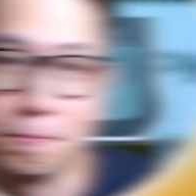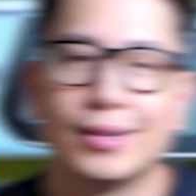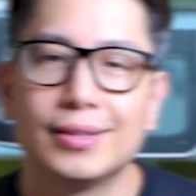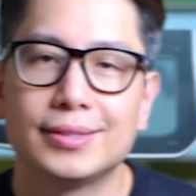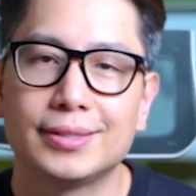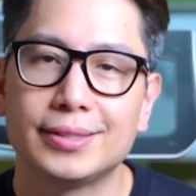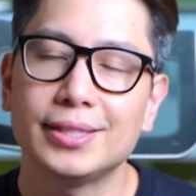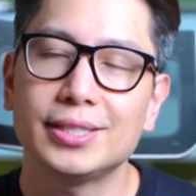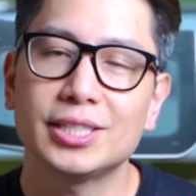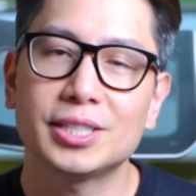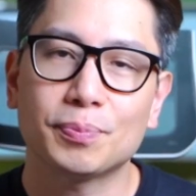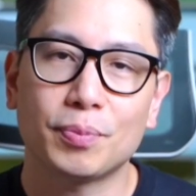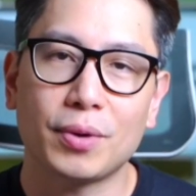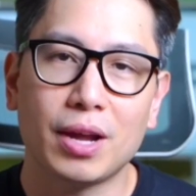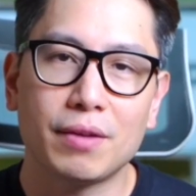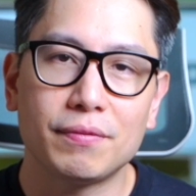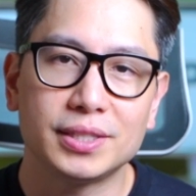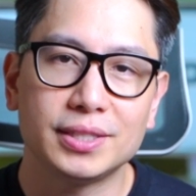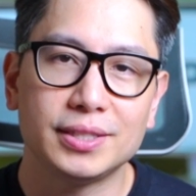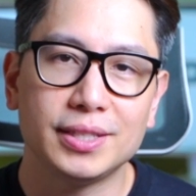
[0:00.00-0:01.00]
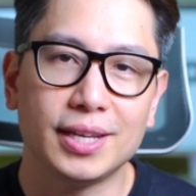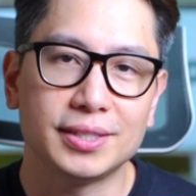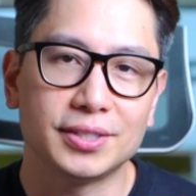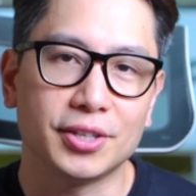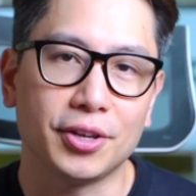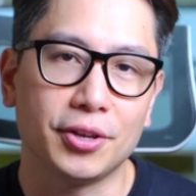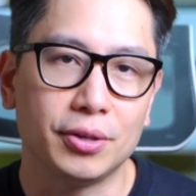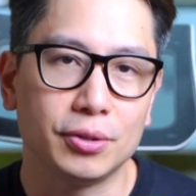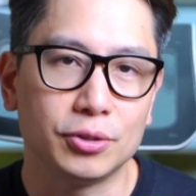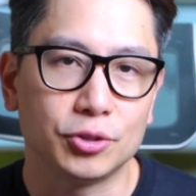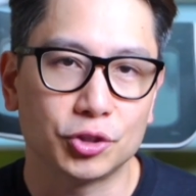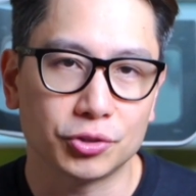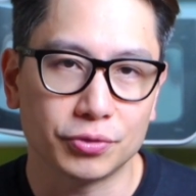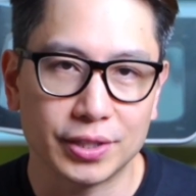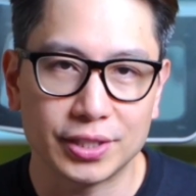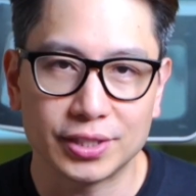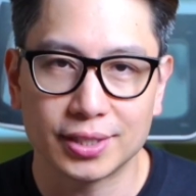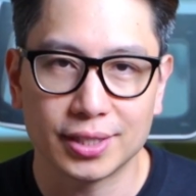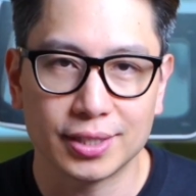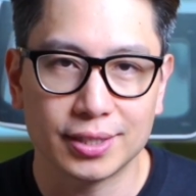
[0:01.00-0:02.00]
Since privacy is a huge
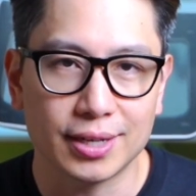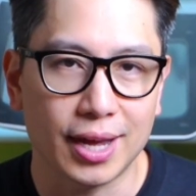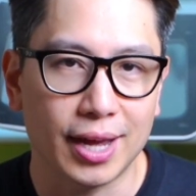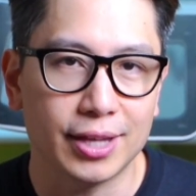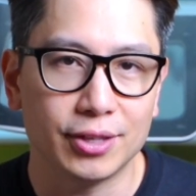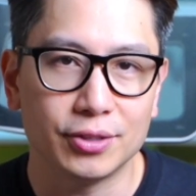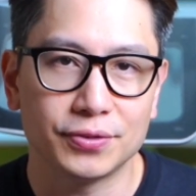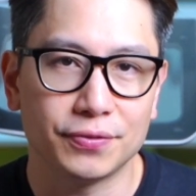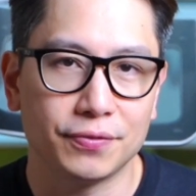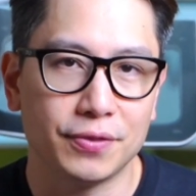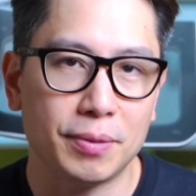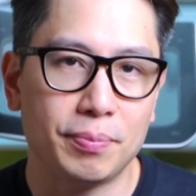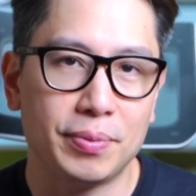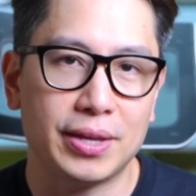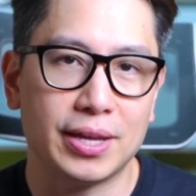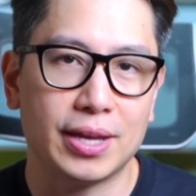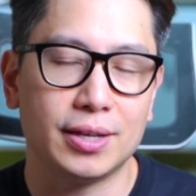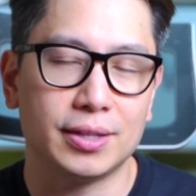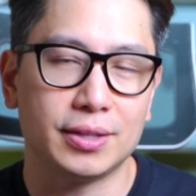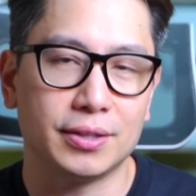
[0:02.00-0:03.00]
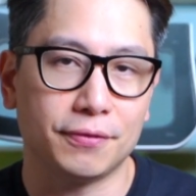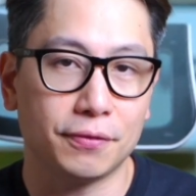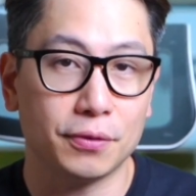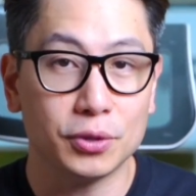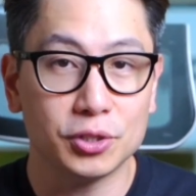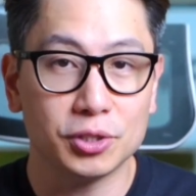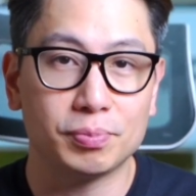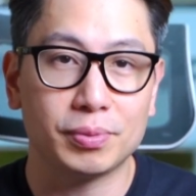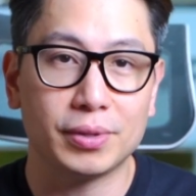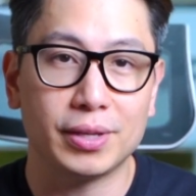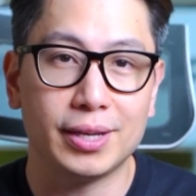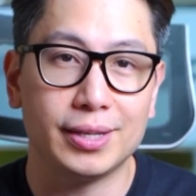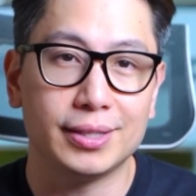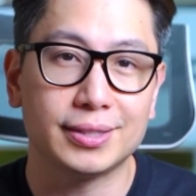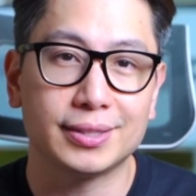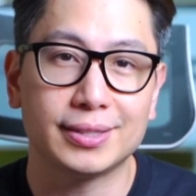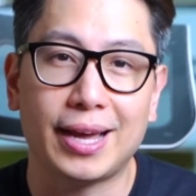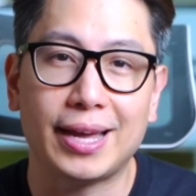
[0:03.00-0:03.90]
reason I use VPN in the first place,